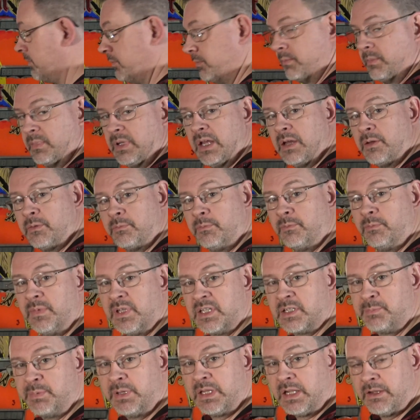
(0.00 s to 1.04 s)
Now,
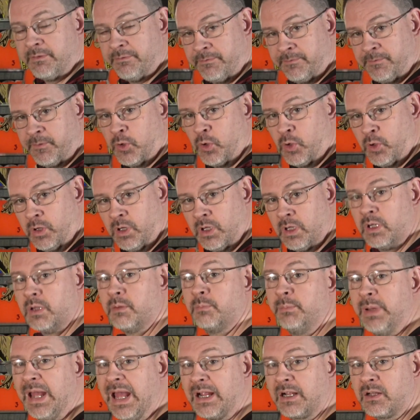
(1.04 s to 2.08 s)
this being a full
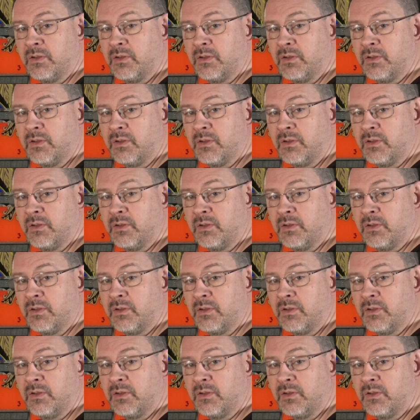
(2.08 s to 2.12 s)
back